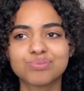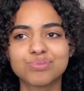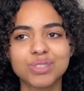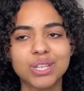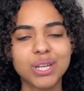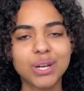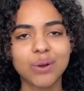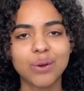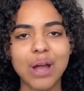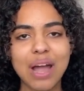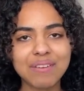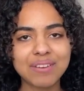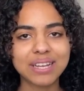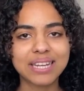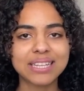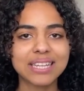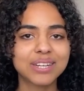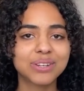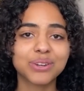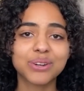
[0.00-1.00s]
you know, having a
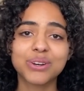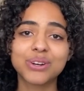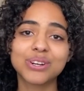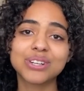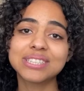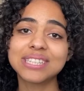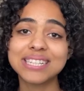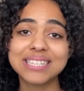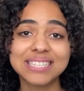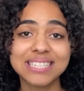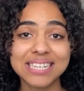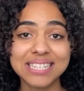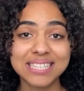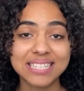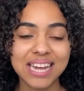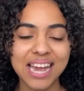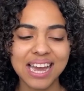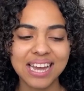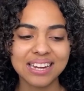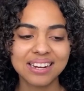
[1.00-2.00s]
little girly chit
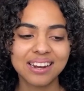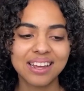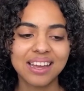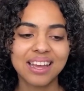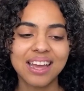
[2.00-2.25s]
chat.